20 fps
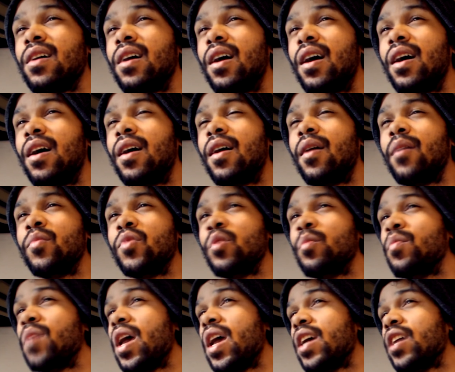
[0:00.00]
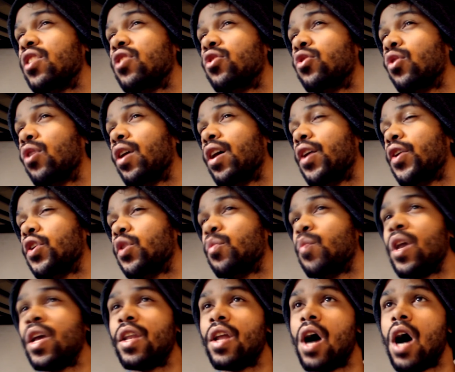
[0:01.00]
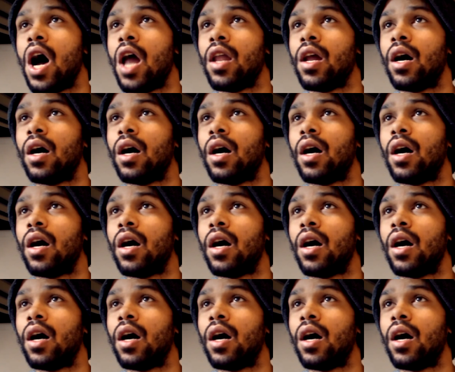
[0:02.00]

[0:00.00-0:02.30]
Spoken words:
You may enjoy it, you may not.